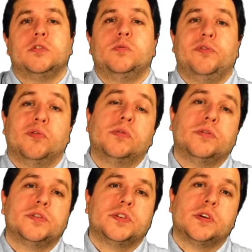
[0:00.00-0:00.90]
We
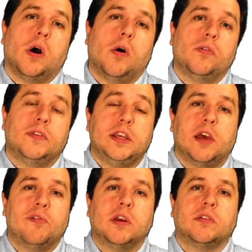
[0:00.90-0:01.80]
focus on the
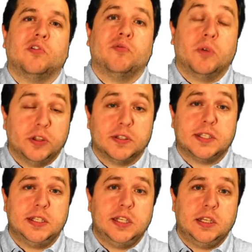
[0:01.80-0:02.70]
effect of model
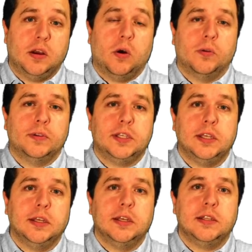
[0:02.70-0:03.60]
seeding on
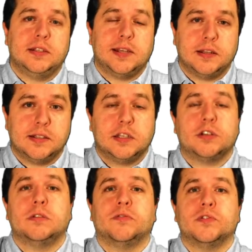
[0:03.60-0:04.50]
the
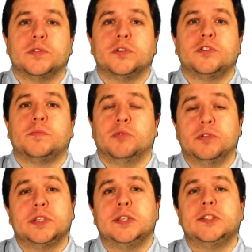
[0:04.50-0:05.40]
initialization of the search
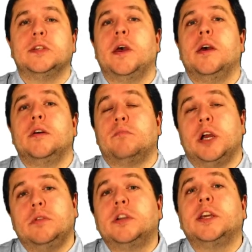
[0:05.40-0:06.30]
process by
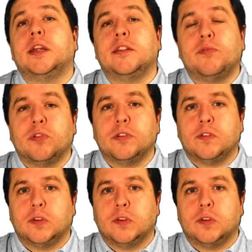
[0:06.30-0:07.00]
looking at different